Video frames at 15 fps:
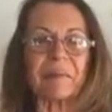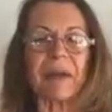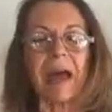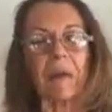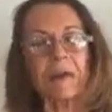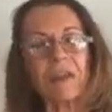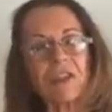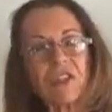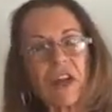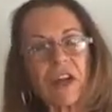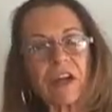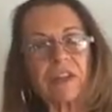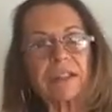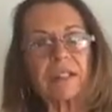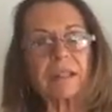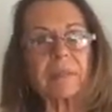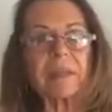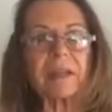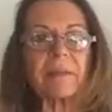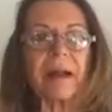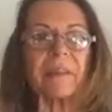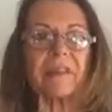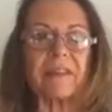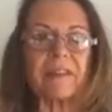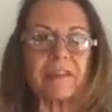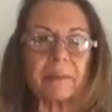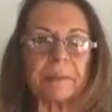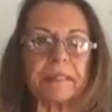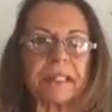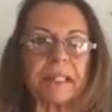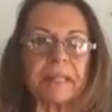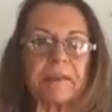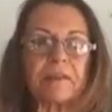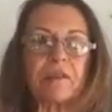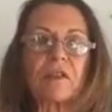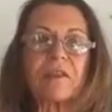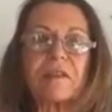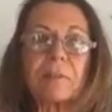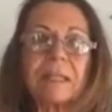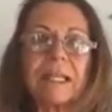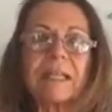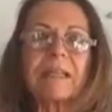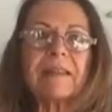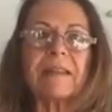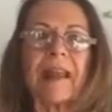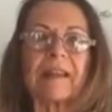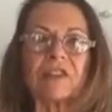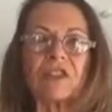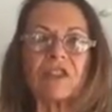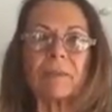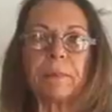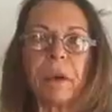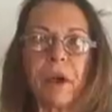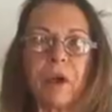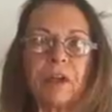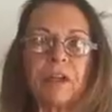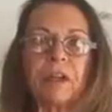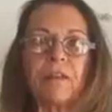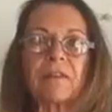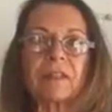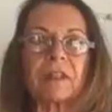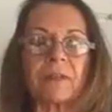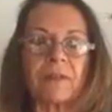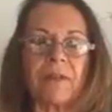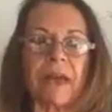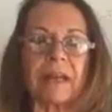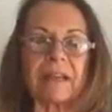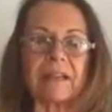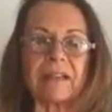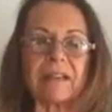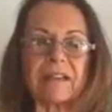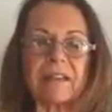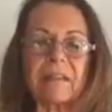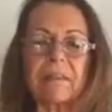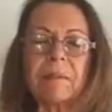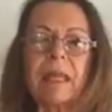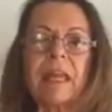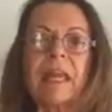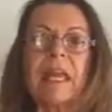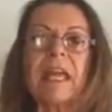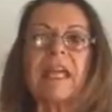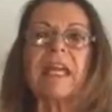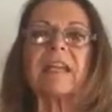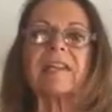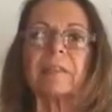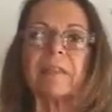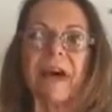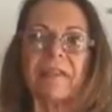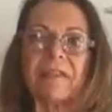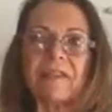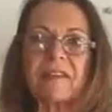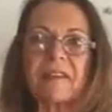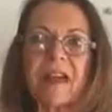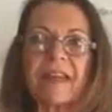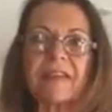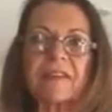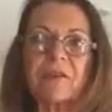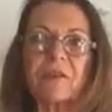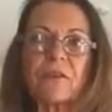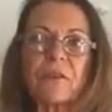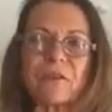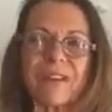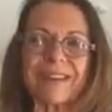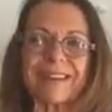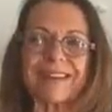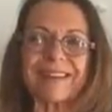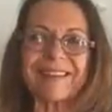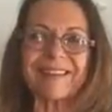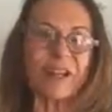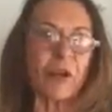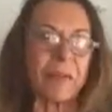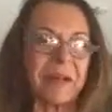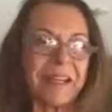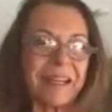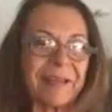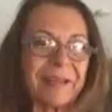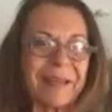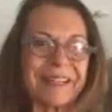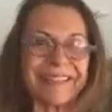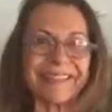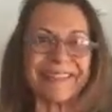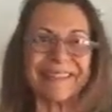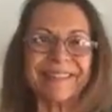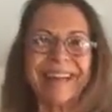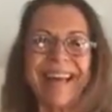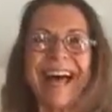I want to talk a little bit about the spleen. So the spleen is actually part of the lymphatic system. It's about the size of a fist. No, I'm not going to punch you.